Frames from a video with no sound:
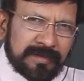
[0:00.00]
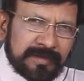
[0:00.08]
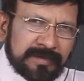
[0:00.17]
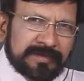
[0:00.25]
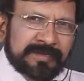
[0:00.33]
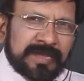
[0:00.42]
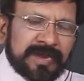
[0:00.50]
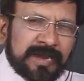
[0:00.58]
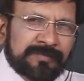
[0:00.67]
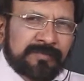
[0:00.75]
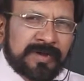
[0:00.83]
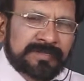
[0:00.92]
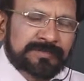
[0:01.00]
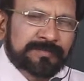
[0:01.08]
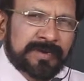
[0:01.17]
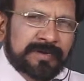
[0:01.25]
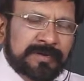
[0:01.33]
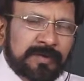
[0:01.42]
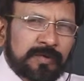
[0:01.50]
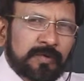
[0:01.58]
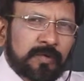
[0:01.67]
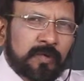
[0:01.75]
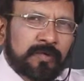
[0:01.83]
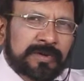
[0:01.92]
is a advancement
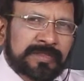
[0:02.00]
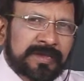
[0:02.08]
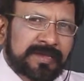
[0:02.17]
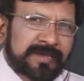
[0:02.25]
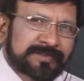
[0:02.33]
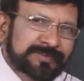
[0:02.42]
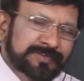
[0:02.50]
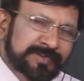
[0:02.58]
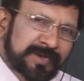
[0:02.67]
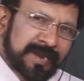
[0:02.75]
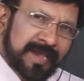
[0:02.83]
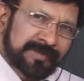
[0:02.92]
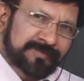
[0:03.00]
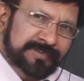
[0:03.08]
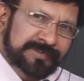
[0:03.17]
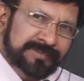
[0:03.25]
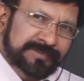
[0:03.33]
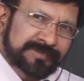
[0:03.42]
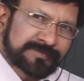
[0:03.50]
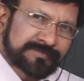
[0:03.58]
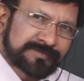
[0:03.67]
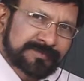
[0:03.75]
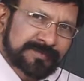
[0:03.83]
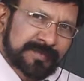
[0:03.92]
over the existing languages.
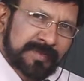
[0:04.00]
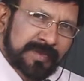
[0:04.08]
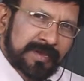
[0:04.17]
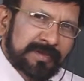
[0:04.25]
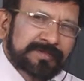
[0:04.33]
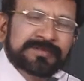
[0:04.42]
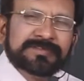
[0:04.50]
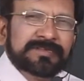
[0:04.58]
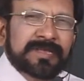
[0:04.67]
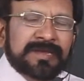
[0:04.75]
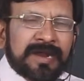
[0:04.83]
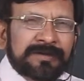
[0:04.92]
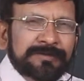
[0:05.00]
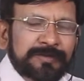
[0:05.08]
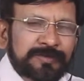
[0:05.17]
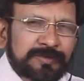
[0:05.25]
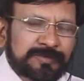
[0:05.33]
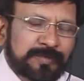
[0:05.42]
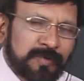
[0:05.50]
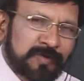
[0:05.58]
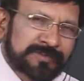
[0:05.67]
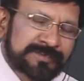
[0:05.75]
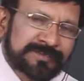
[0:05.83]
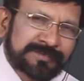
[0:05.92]
This is a continuous
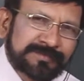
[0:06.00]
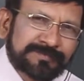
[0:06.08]
process.